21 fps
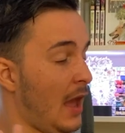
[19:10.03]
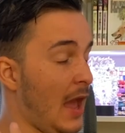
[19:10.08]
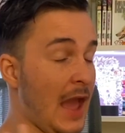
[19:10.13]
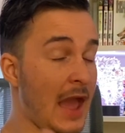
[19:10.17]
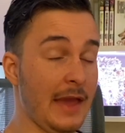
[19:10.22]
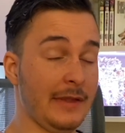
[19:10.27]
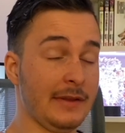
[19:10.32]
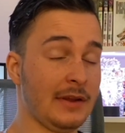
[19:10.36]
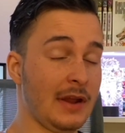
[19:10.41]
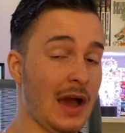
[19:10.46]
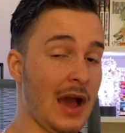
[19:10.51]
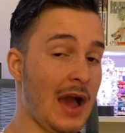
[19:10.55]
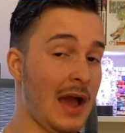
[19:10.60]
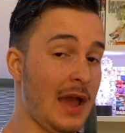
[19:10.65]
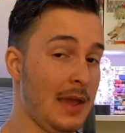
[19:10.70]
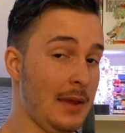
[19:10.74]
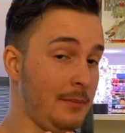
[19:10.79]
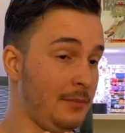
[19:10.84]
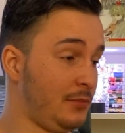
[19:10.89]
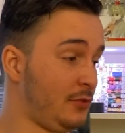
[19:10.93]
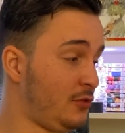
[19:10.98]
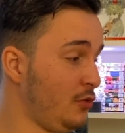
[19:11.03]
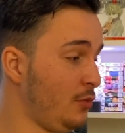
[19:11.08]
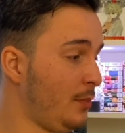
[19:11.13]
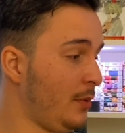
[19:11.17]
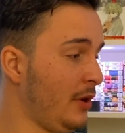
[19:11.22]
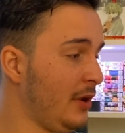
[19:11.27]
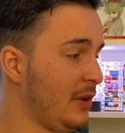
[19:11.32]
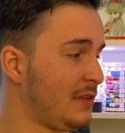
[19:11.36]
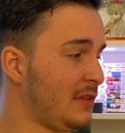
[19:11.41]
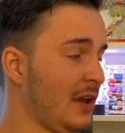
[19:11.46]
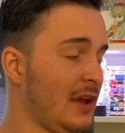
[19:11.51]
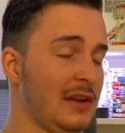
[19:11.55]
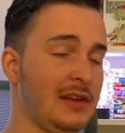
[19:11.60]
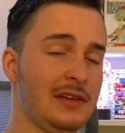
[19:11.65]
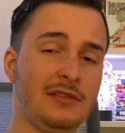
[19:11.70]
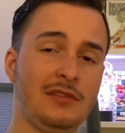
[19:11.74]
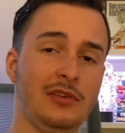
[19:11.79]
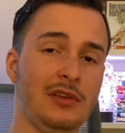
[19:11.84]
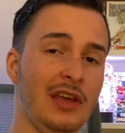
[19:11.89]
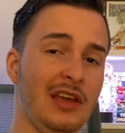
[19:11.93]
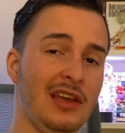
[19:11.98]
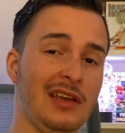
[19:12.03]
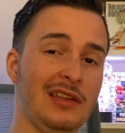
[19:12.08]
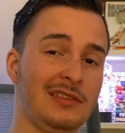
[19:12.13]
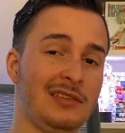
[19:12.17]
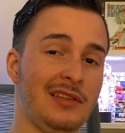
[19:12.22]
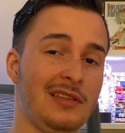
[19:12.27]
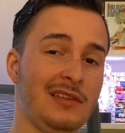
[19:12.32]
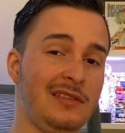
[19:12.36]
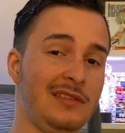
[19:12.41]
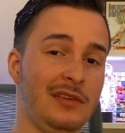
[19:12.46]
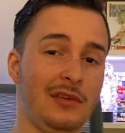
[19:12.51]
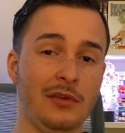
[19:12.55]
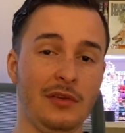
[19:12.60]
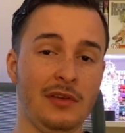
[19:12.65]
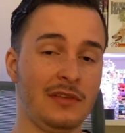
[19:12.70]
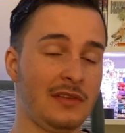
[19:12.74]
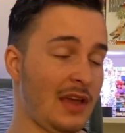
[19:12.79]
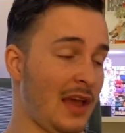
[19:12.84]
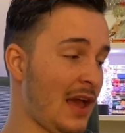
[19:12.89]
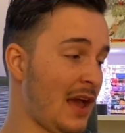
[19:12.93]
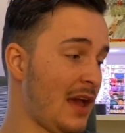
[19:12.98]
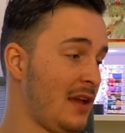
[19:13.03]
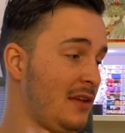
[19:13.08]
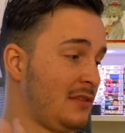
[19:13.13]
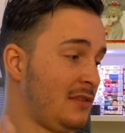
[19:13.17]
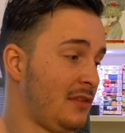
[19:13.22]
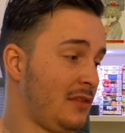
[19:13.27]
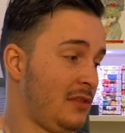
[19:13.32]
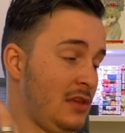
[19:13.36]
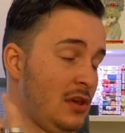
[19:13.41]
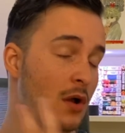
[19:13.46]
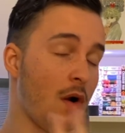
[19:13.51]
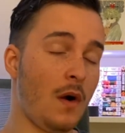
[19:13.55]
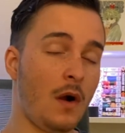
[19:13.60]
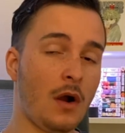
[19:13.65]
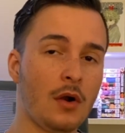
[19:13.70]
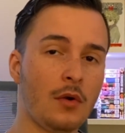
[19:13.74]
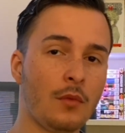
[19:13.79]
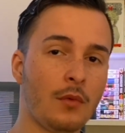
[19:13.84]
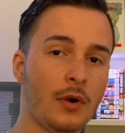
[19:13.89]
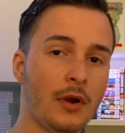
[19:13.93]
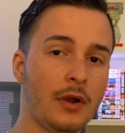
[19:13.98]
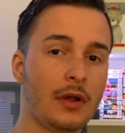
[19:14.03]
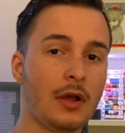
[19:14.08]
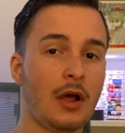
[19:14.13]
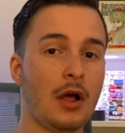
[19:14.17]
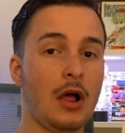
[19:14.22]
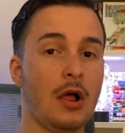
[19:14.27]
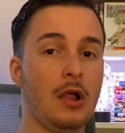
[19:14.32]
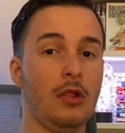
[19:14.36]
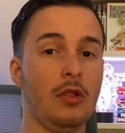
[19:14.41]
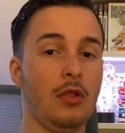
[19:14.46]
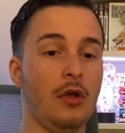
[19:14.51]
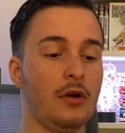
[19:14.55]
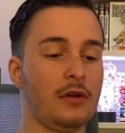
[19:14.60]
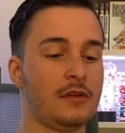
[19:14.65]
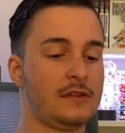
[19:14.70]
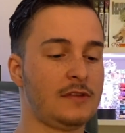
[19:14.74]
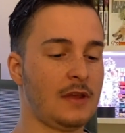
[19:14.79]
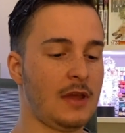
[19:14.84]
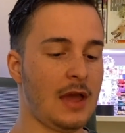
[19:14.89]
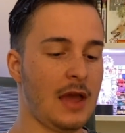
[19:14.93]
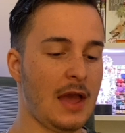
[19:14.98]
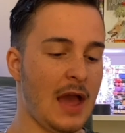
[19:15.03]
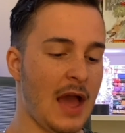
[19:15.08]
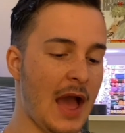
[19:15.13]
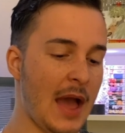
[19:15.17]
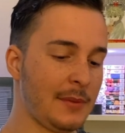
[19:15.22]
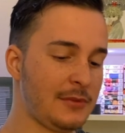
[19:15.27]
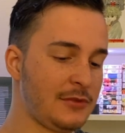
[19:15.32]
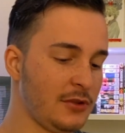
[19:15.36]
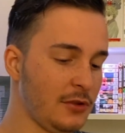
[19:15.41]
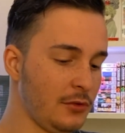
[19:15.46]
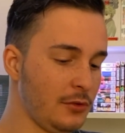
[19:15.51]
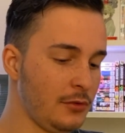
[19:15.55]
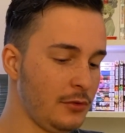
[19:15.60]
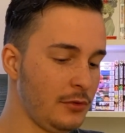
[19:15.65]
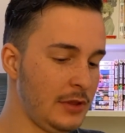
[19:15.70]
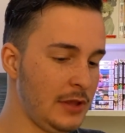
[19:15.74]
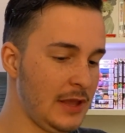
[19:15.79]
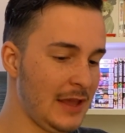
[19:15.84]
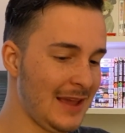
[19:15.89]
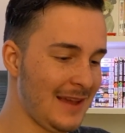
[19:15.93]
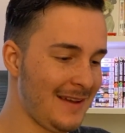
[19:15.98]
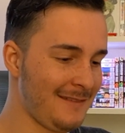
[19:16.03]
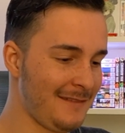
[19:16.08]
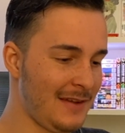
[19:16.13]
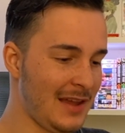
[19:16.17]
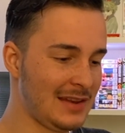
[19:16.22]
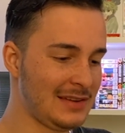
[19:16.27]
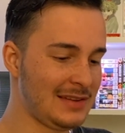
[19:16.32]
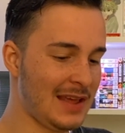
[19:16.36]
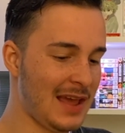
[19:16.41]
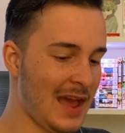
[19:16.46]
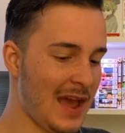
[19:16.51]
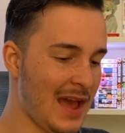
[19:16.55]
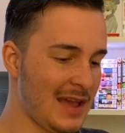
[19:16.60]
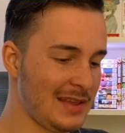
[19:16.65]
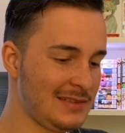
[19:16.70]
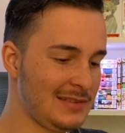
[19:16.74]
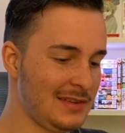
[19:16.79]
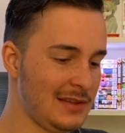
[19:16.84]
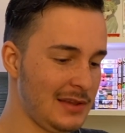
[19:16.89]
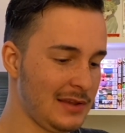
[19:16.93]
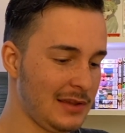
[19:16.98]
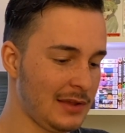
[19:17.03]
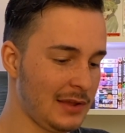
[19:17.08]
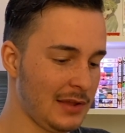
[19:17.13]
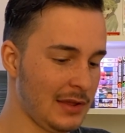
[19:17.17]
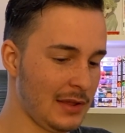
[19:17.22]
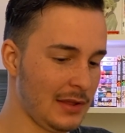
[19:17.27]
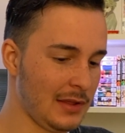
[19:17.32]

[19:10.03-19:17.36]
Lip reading: And I am super excited to get into the series as the artwork looks absolutely fantastic.